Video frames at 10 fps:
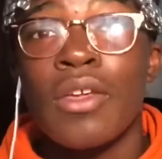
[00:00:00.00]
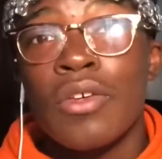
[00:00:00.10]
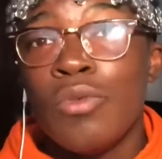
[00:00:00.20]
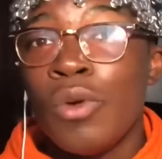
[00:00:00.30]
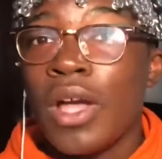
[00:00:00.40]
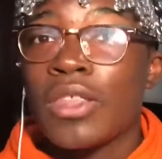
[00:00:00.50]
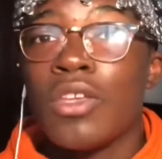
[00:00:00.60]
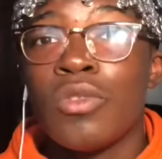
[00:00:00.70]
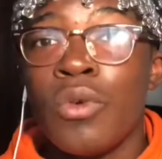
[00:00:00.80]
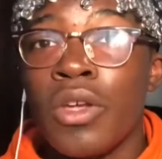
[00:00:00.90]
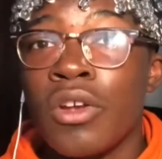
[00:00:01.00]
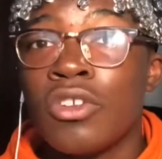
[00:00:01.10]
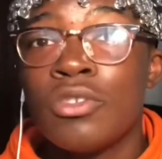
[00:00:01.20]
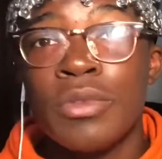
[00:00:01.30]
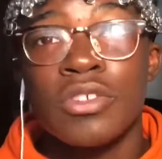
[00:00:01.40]
You got the annoying girls
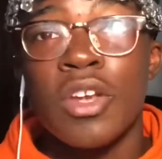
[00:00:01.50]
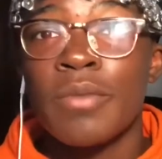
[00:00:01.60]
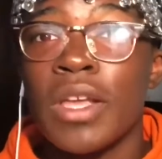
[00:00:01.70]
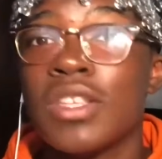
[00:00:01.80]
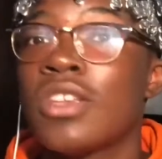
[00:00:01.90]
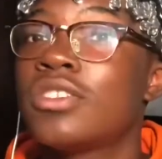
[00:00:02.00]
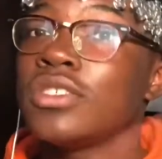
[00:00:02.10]
who been screaming at teachers.